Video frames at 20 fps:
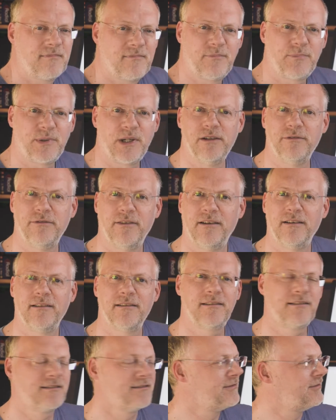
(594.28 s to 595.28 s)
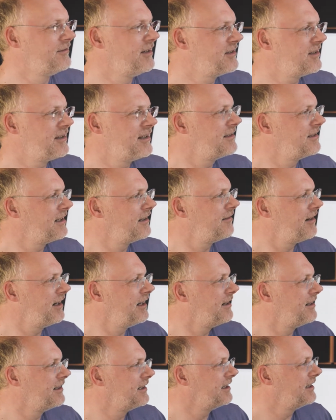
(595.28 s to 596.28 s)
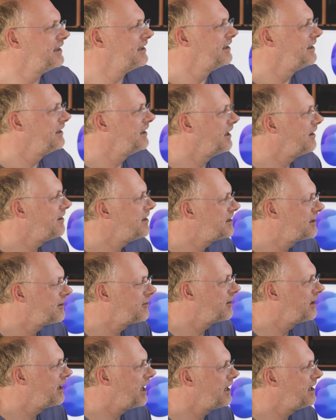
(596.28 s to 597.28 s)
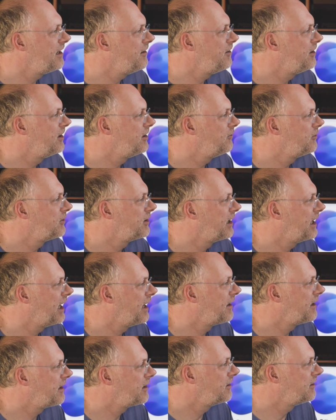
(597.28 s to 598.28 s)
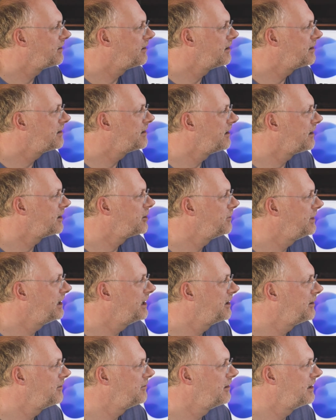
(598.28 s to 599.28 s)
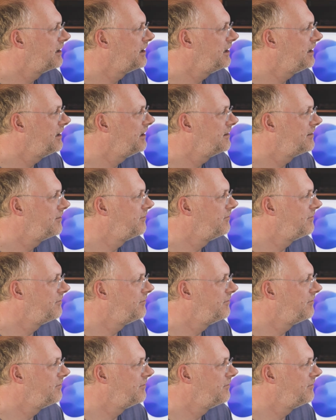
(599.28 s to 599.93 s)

profiles. which I think is a great idea. You know, it's good, and you can also get under the hood and start tweaking all these